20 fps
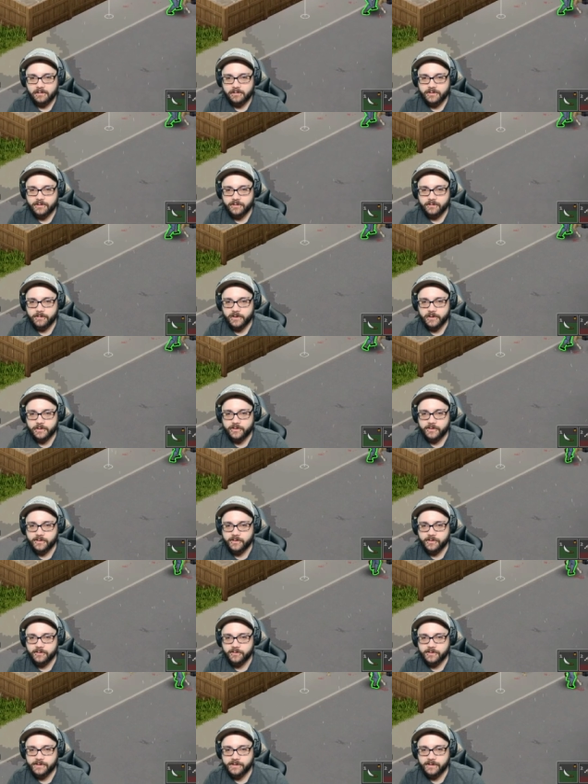So much
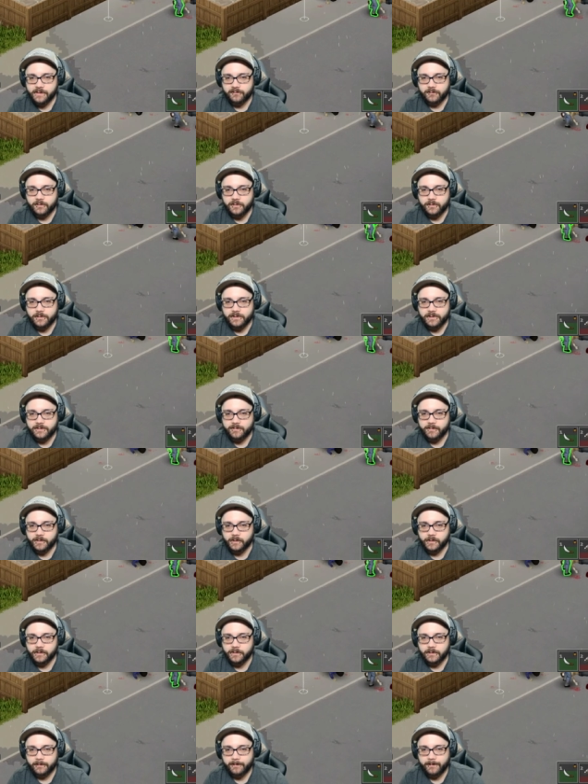new stuff to
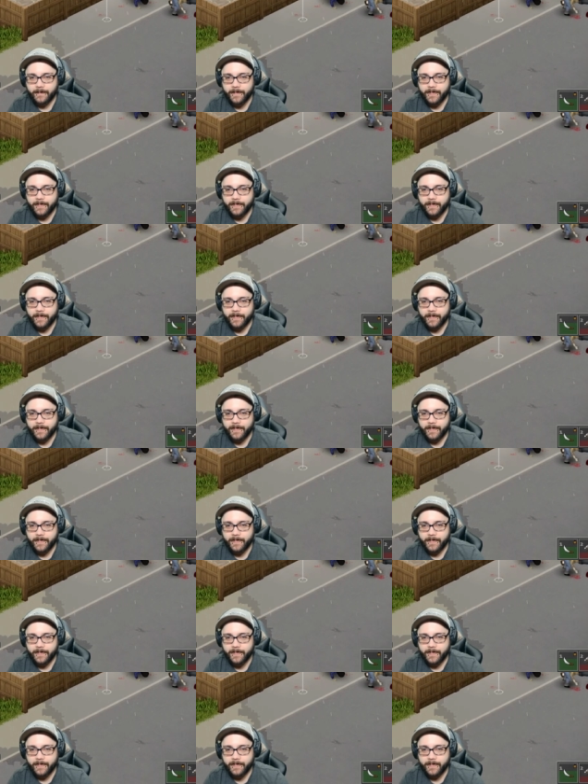explore.